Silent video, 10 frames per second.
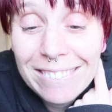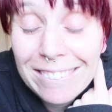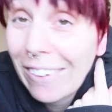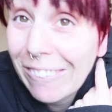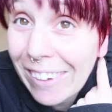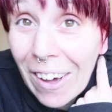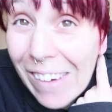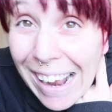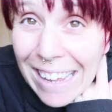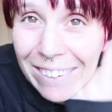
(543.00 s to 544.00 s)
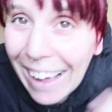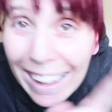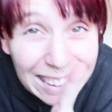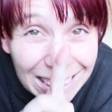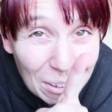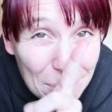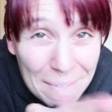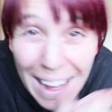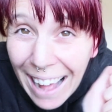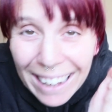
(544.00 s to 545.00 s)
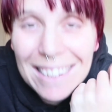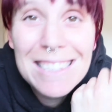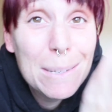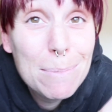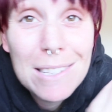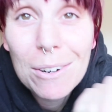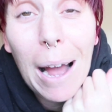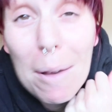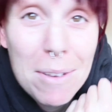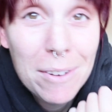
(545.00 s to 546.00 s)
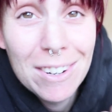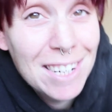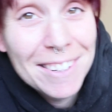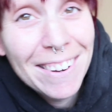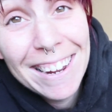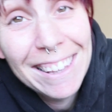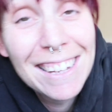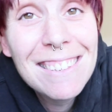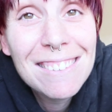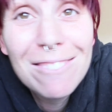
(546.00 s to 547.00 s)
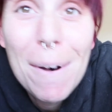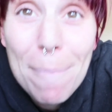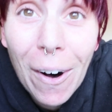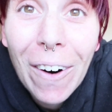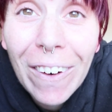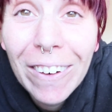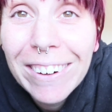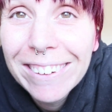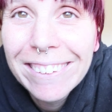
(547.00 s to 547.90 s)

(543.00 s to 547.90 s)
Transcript: don't go anywhere. Come back and subscribe if you're enjoying this for more.